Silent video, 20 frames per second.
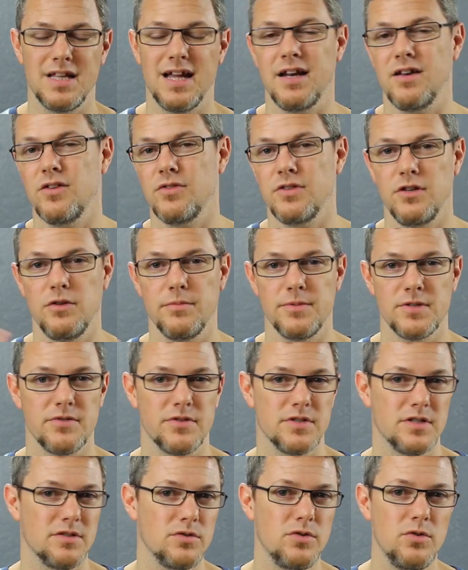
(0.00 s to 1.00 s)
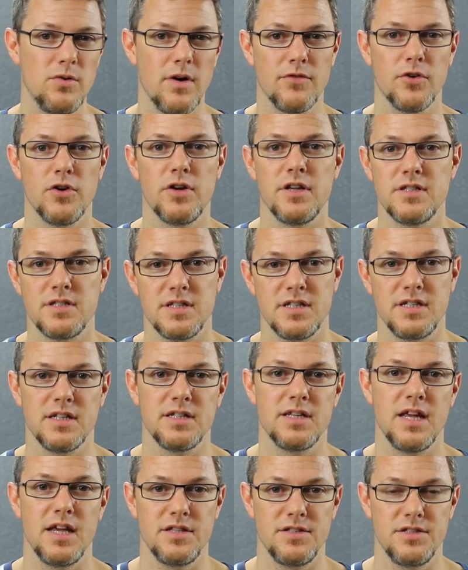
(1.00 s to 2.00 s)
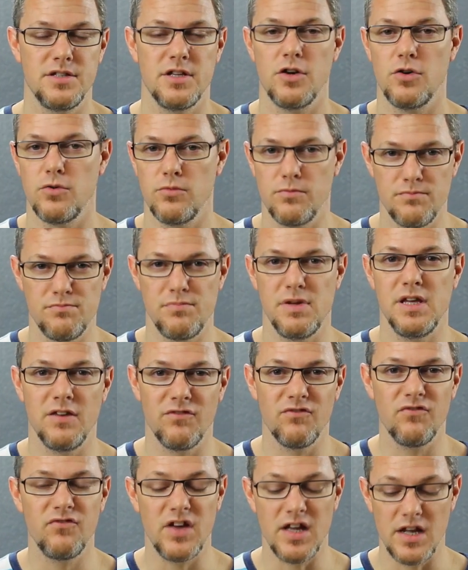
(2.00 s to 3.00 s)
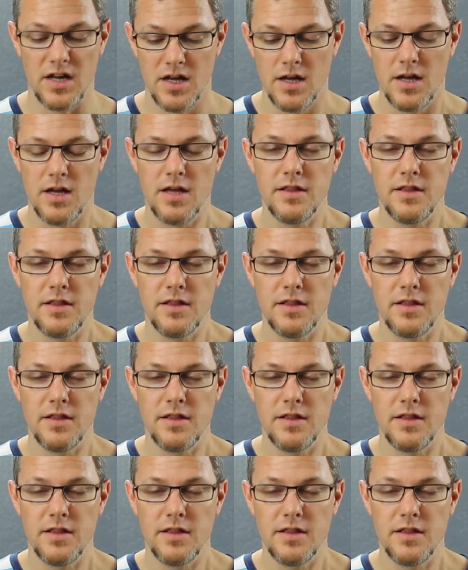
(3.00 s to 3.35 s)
not Health and Human Services, whoever it is that dictates, you know, being fit,